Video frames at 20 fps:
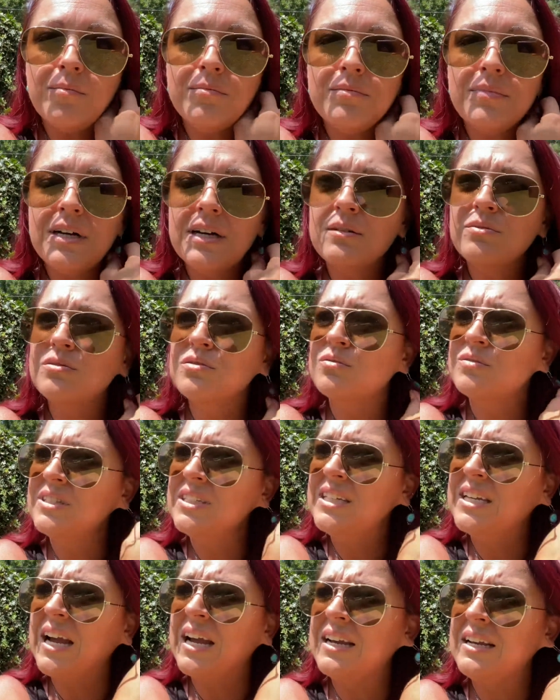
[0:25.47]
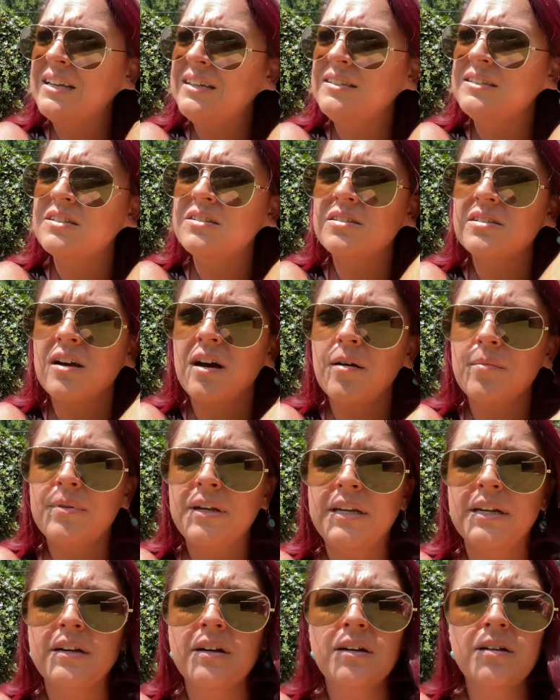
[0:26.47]
I was really guided to stop
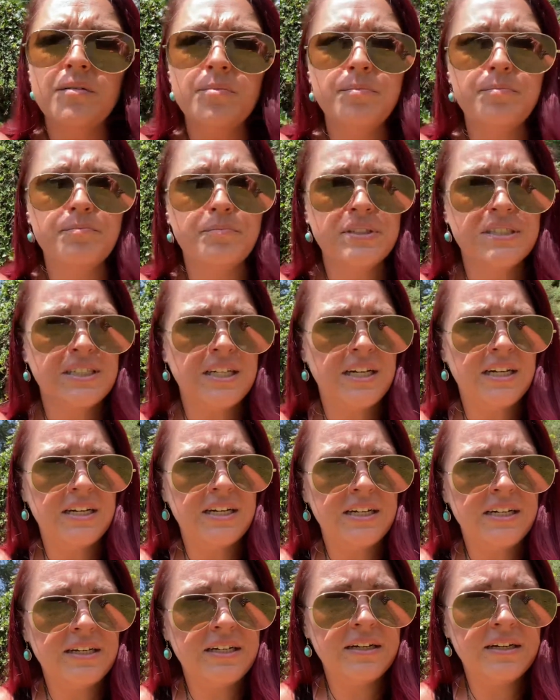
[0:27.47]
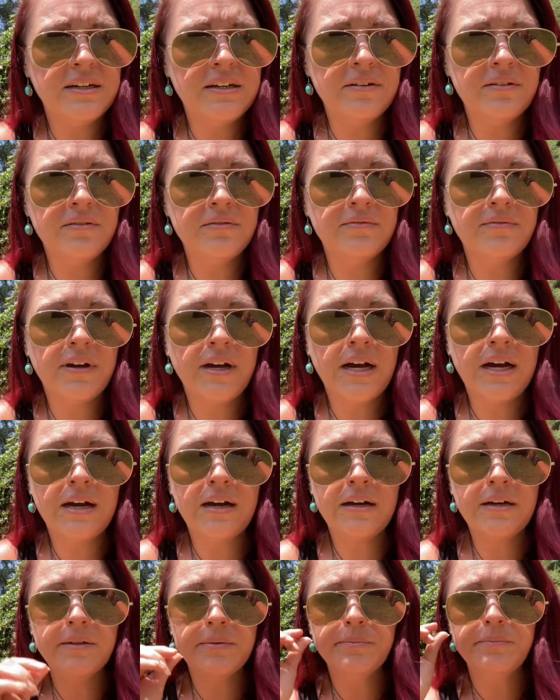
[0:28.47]
here beside of
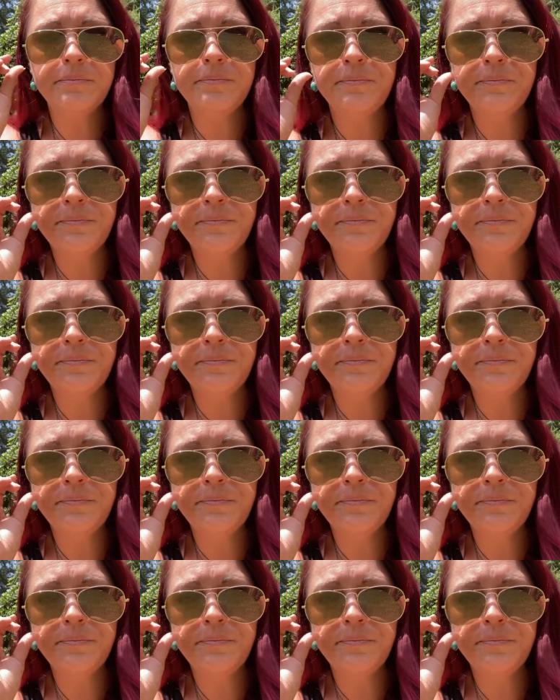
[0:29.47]
um,